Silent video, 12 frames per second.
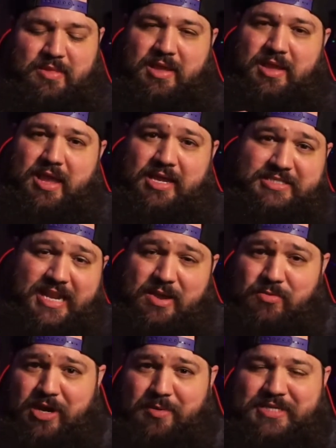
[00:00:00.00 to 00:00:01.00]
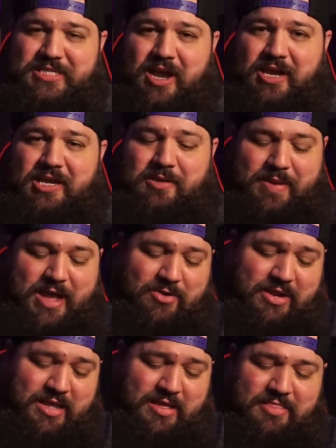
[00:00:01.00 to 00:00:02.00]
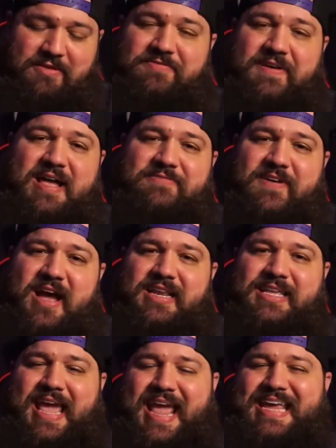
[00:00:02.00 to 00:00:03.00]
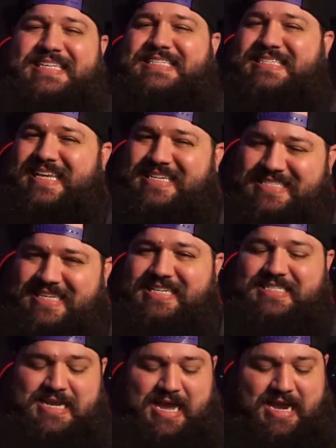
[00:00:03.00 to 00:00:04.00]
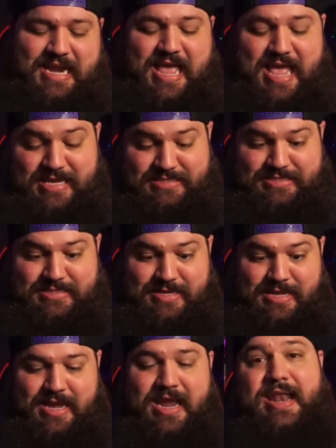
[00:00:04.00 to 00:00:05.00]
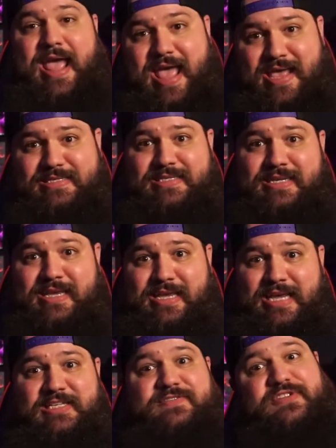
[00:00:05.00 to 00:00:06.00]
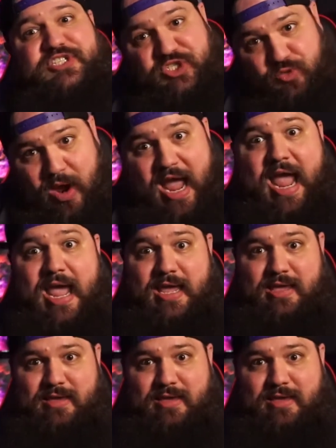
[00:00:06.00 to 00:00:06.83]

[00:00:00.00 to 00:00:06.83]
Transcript: And today we're going to be talking about the Fifine K669s. An S is for swag,